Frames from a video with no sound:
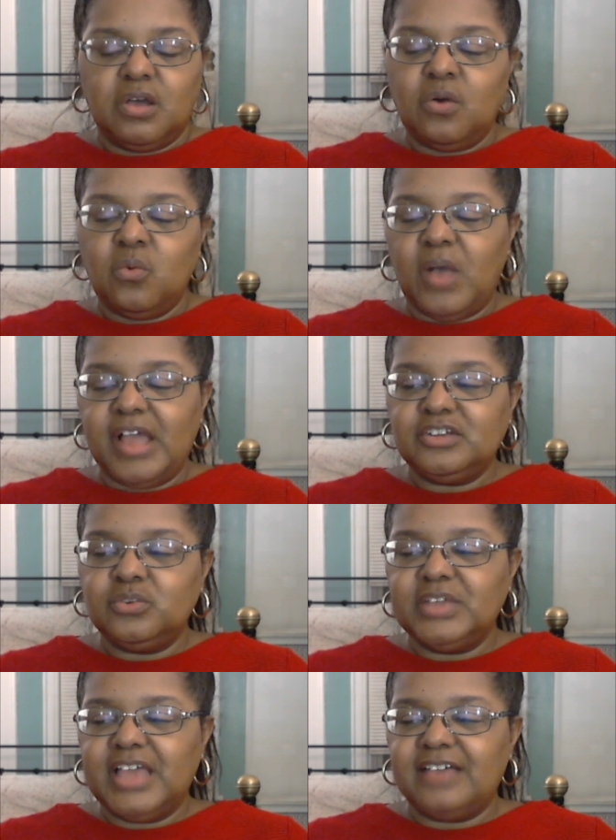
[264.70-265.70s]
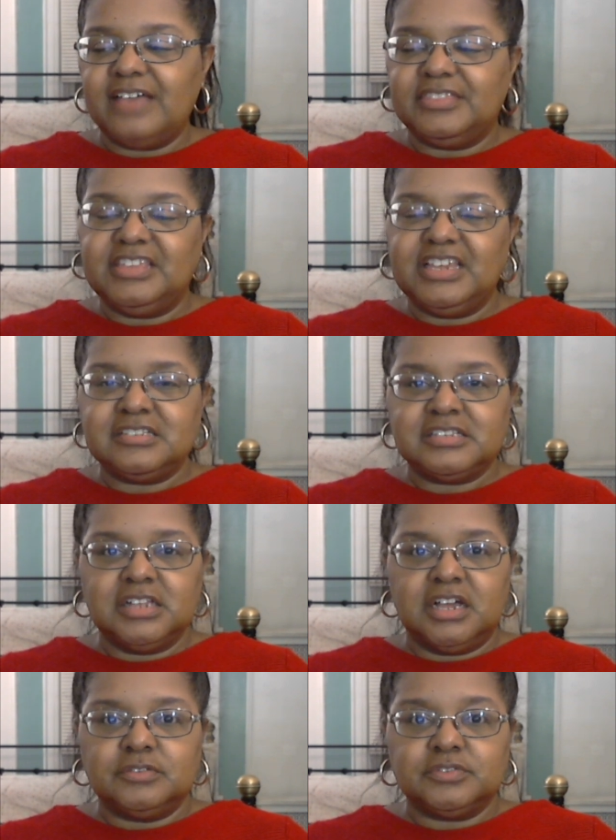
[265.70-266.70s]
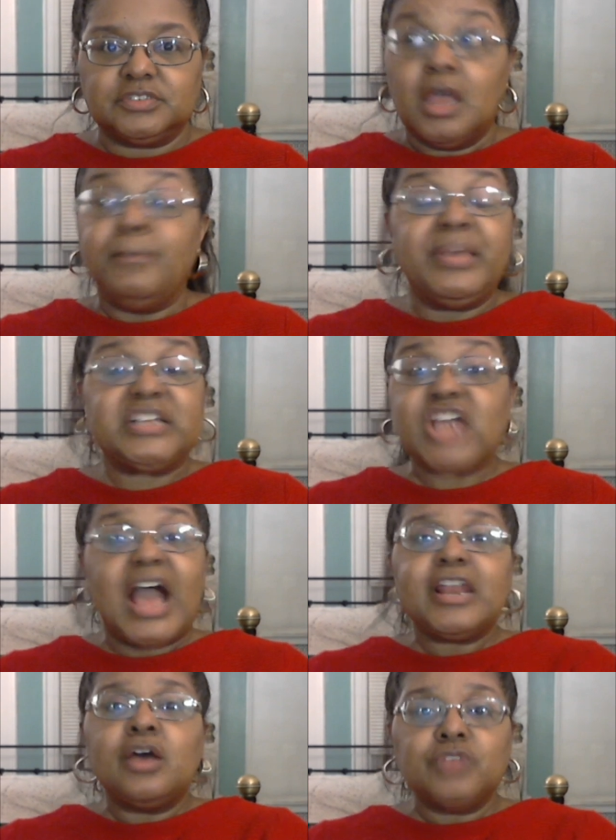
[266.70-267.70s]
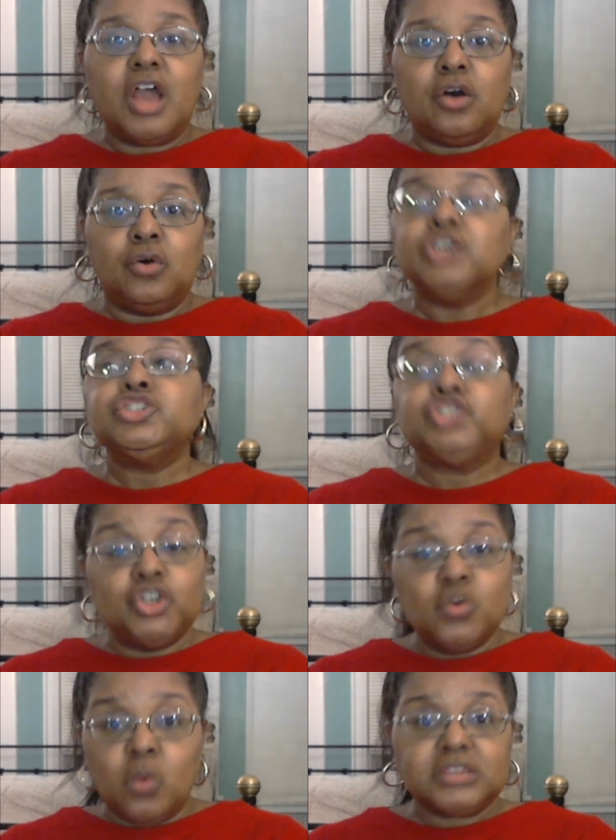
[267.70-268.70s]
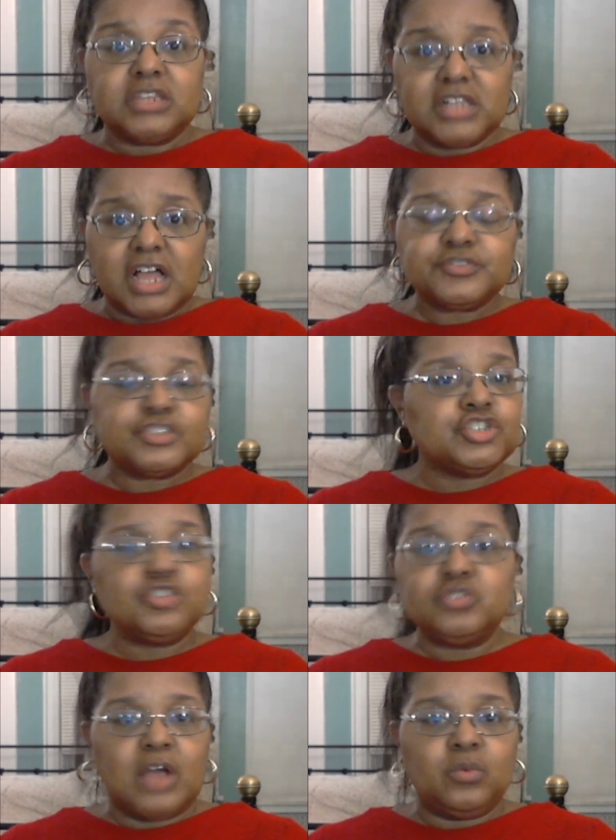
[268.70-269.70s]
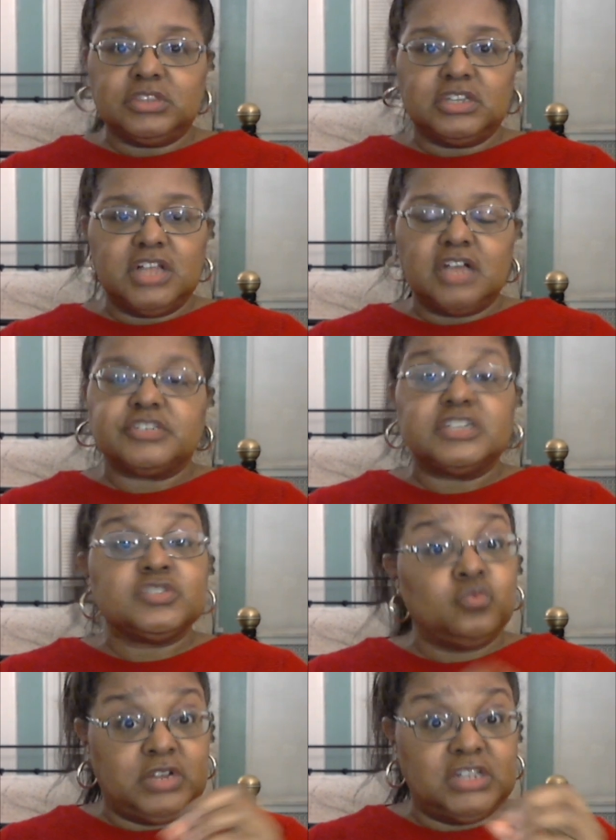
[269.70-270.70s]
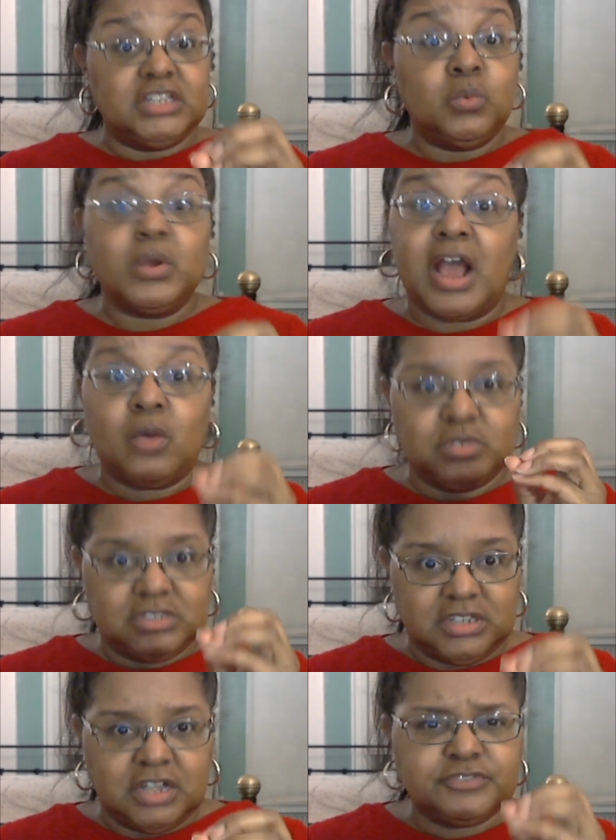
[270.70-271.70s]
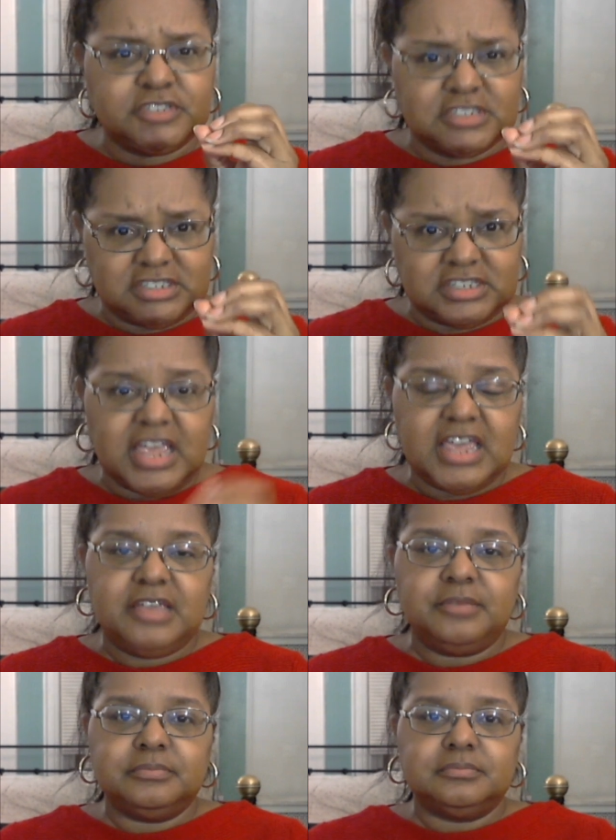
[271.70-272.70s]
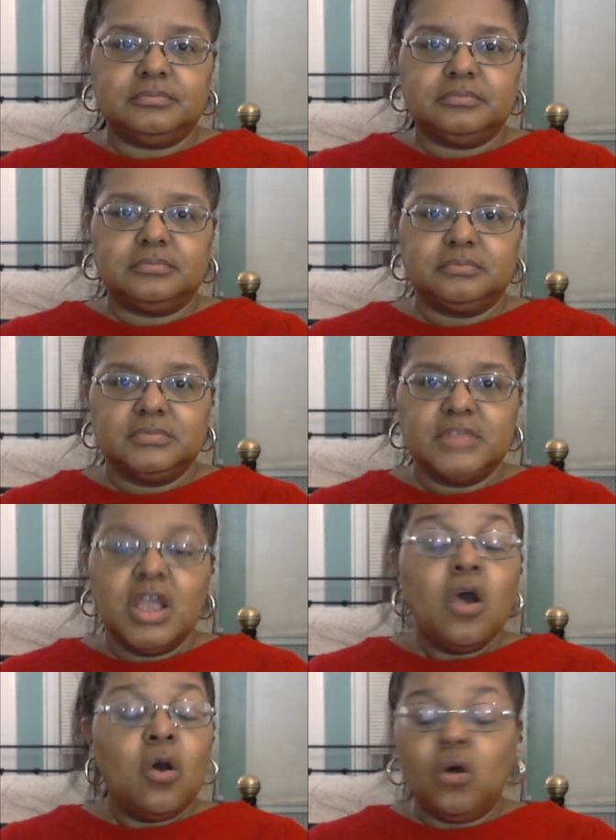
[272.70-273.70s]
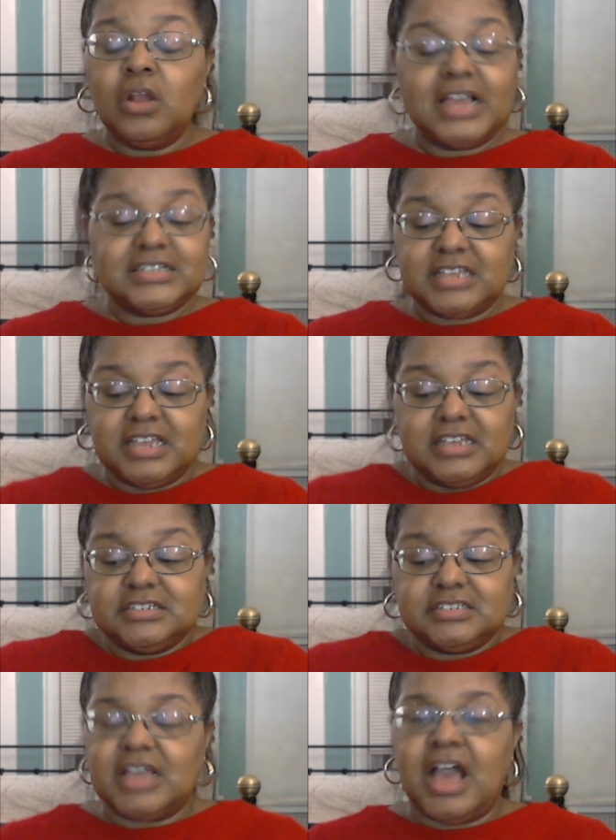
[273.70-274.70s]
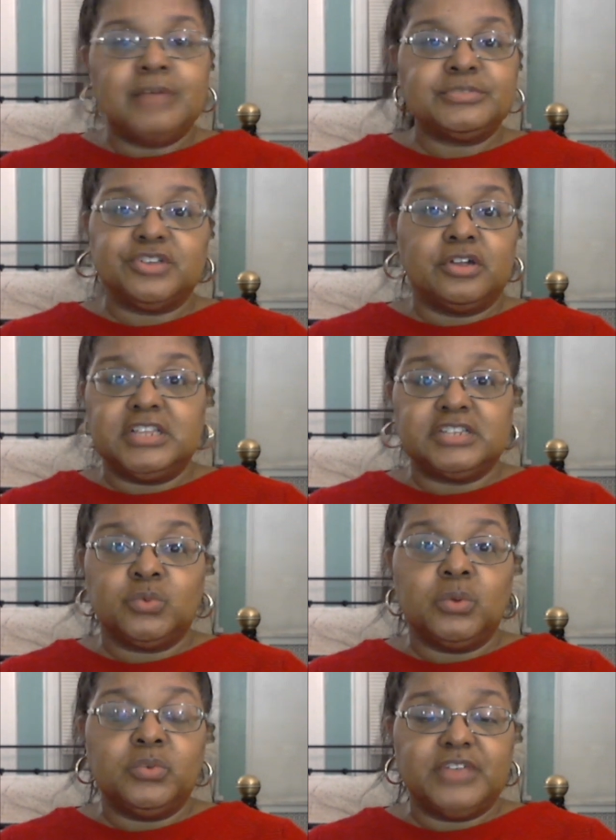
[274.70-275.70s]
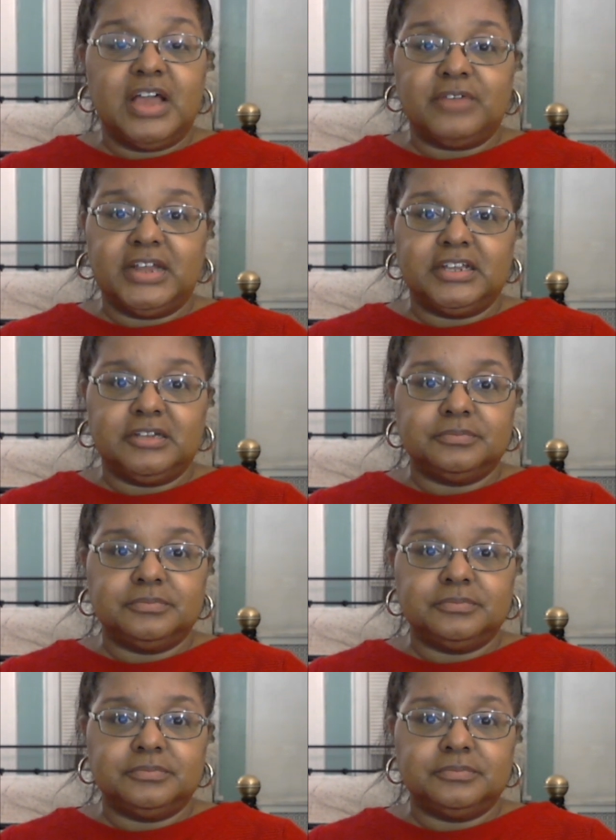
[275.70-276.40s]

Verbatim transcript: oh, why do we have these gloves? Bitch, I don't know. Do you want the gloves or do you not want the gloves? Is really what I would love to say. All I say is, I'm sorry, that's what we've got right now.